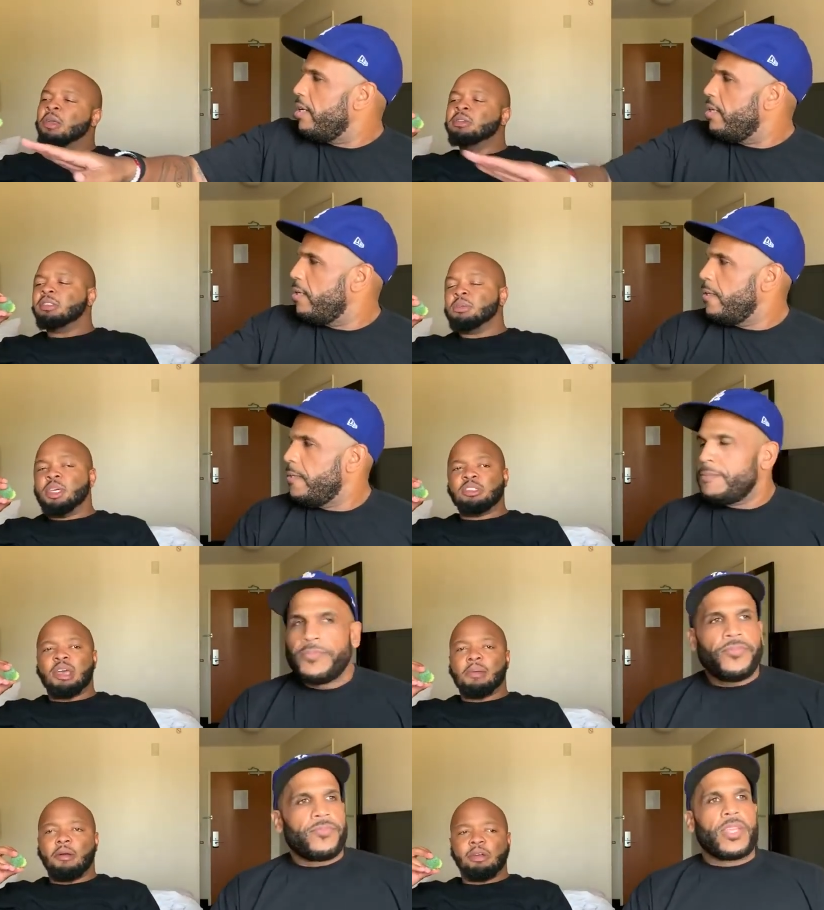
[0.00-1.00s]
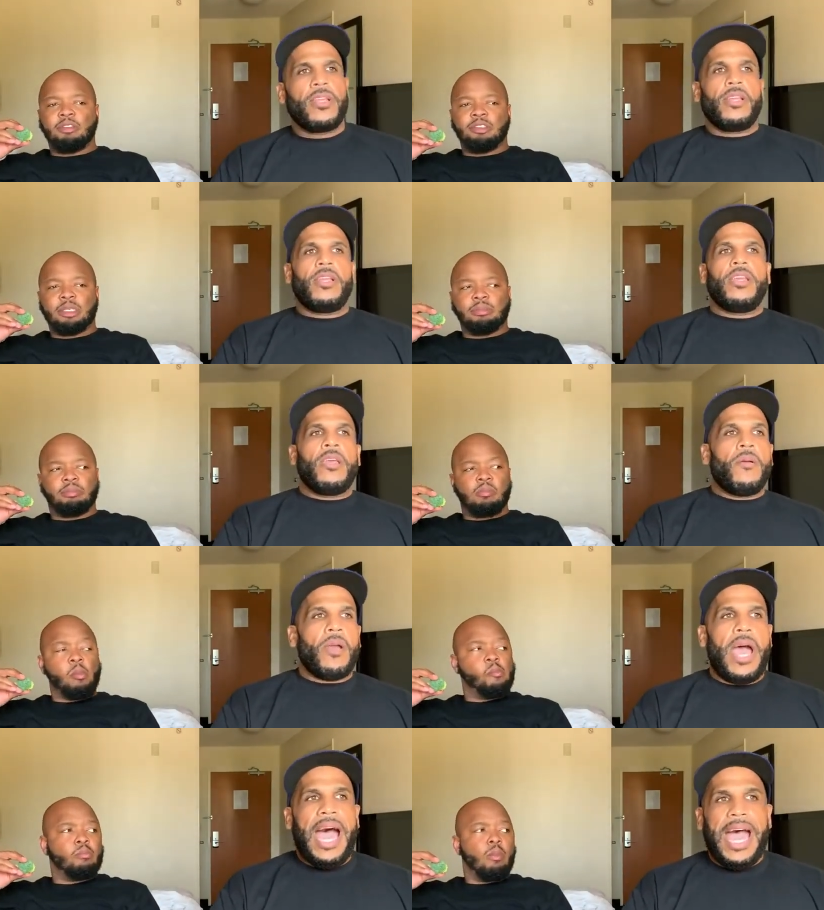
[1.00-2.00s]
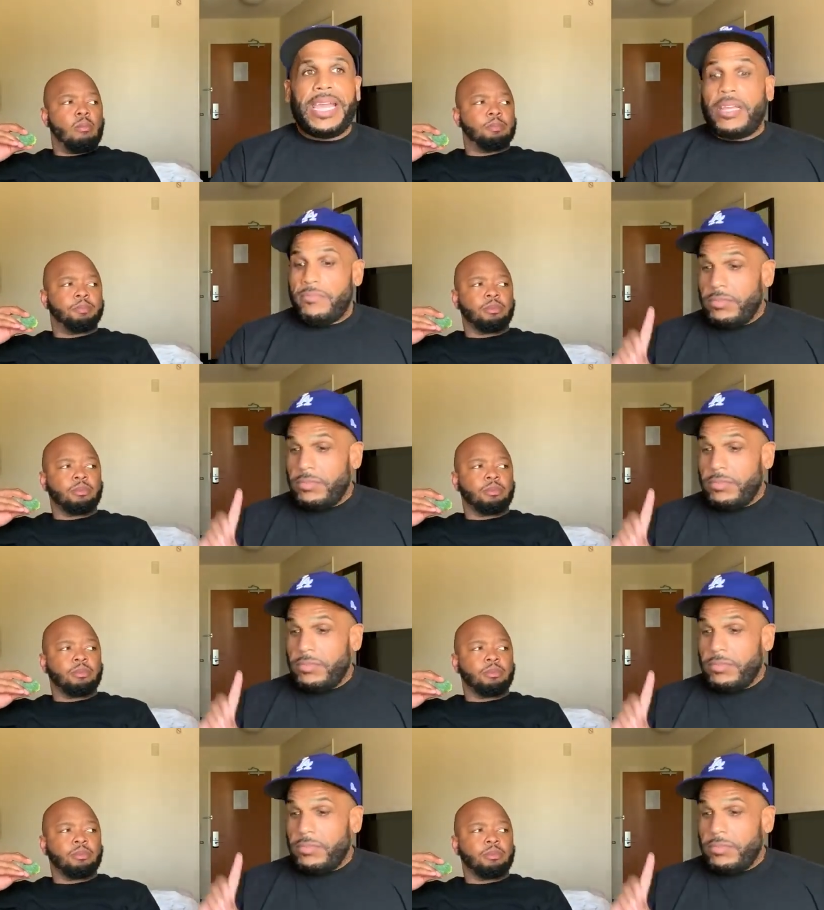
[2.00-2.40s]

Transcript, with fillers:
Speaker 1: get to be excited about going to the gym. I